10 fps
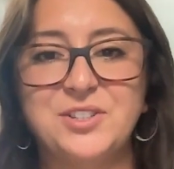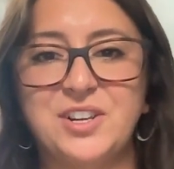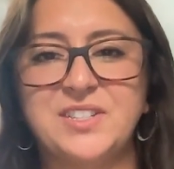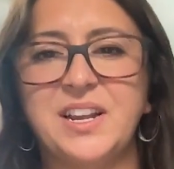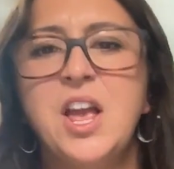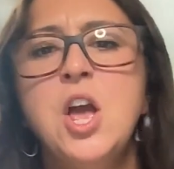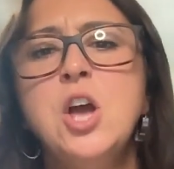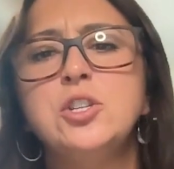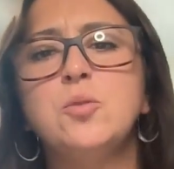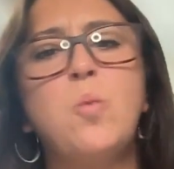so interesting.
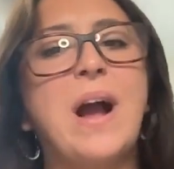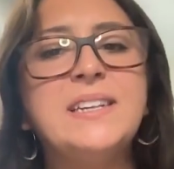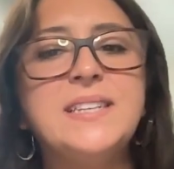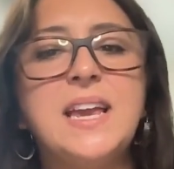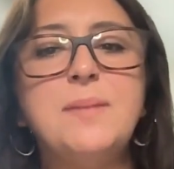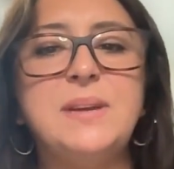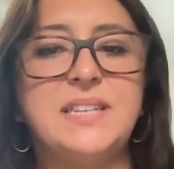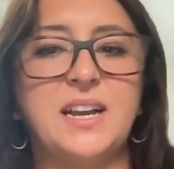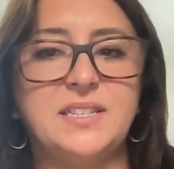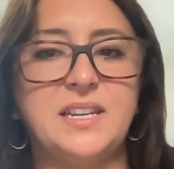So why is A/B
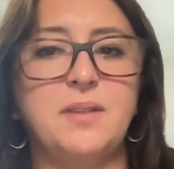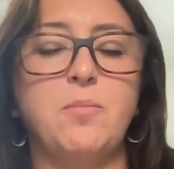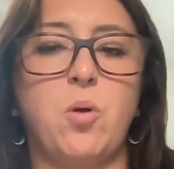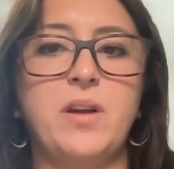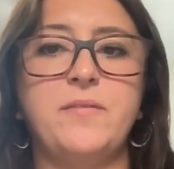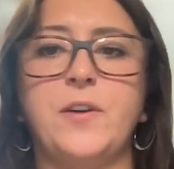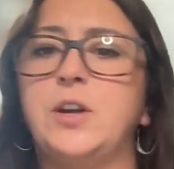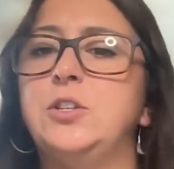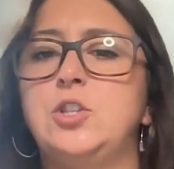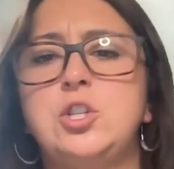testing important for
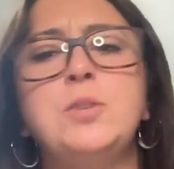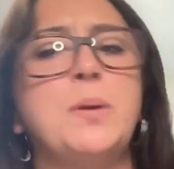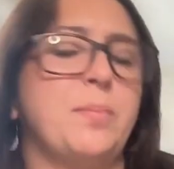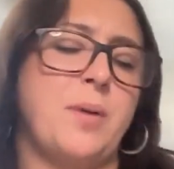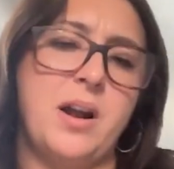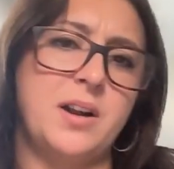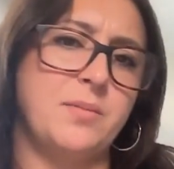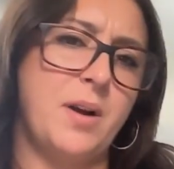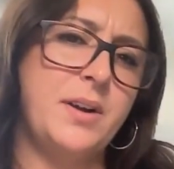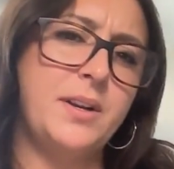consumer product
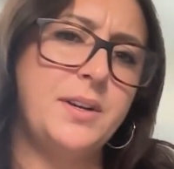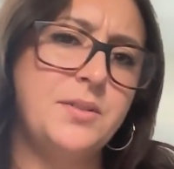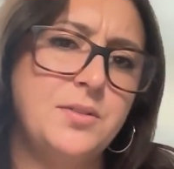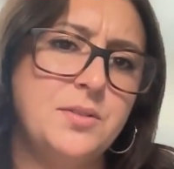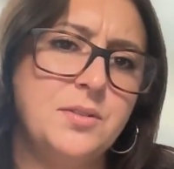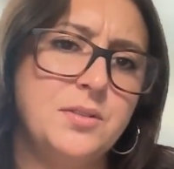marketers?